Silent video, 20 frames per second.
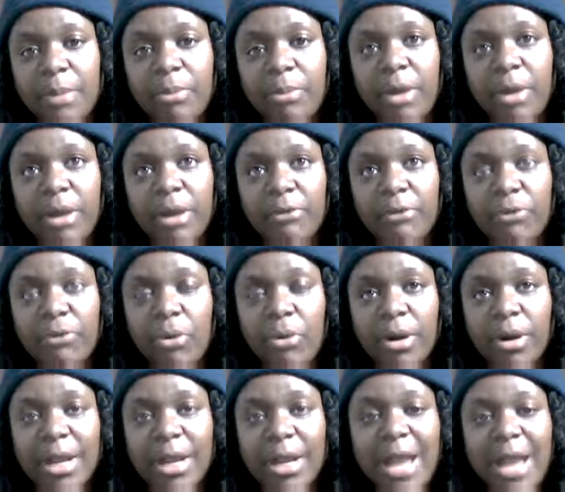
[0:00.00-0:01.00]
prayer
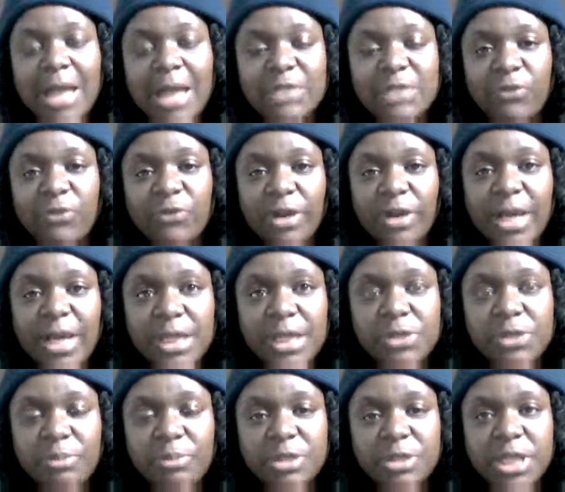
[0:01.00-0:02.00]
for and ask for a
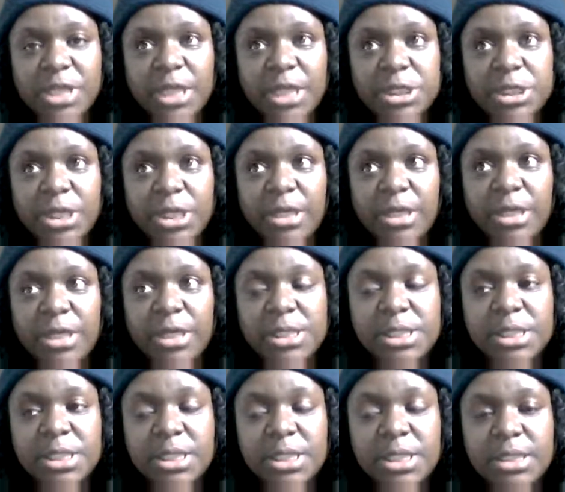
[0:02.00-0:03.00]
hedge of protection. And this
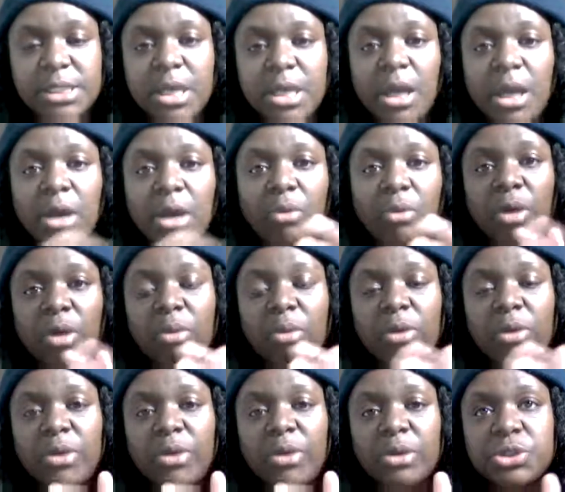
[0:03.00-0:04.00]
is this. Where
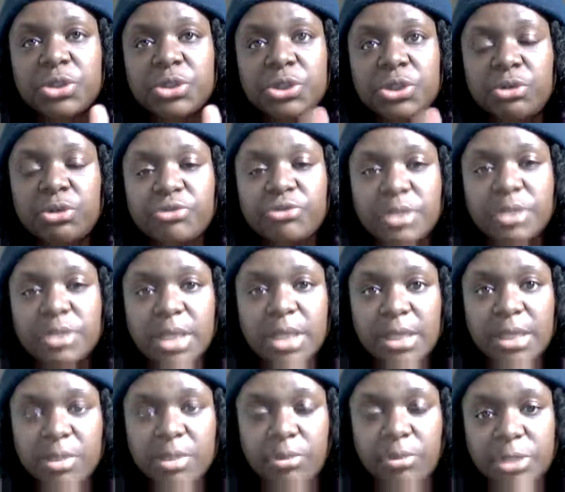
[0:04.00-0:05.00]
were those children's heads
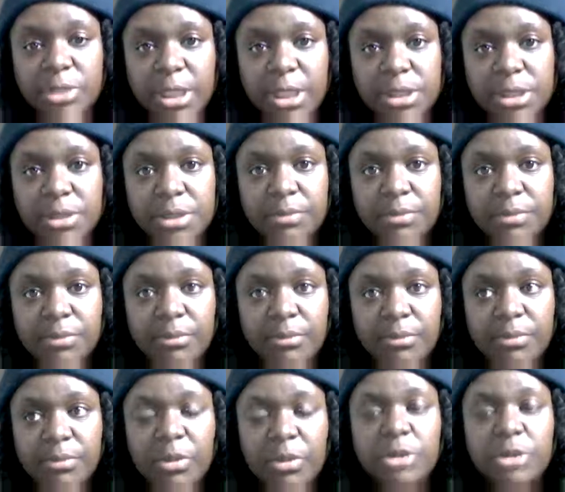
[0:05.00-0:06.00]
of protection?
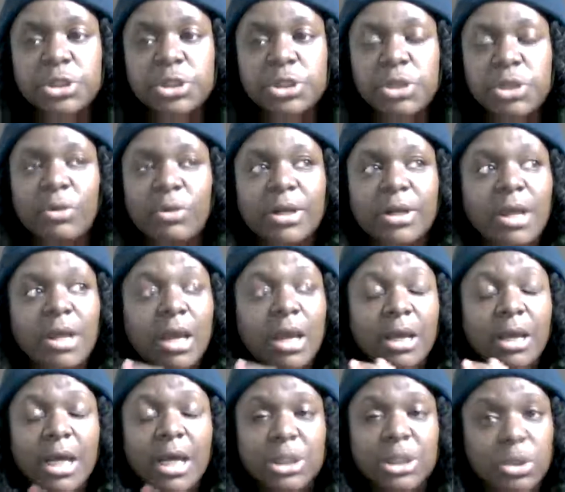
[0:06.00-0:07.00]
I
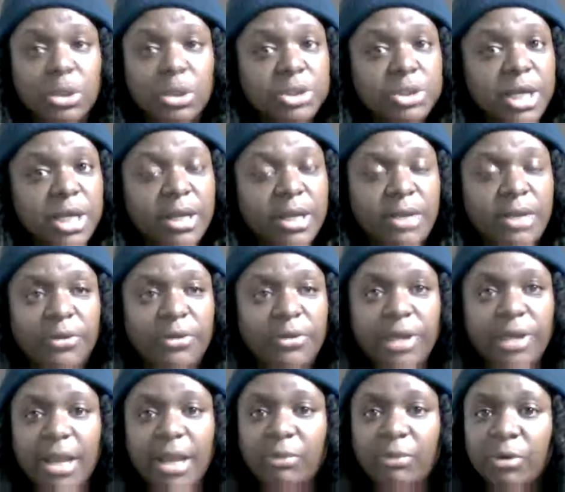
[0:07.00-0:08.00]
told y'all the other day,
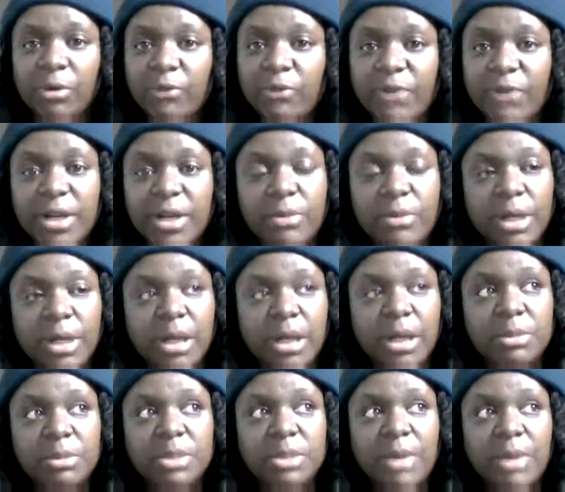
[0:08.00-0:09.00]
I'm real funny when it comes
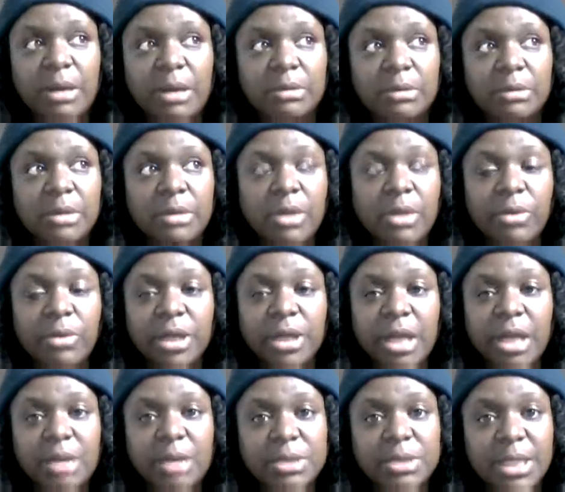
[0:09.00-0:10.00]

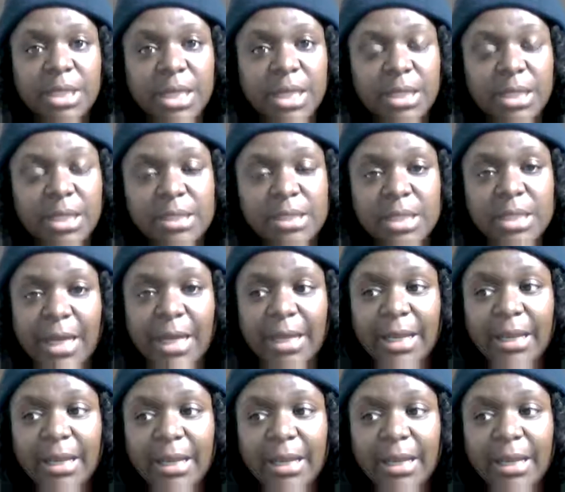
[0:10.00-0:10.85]
to kids. Like,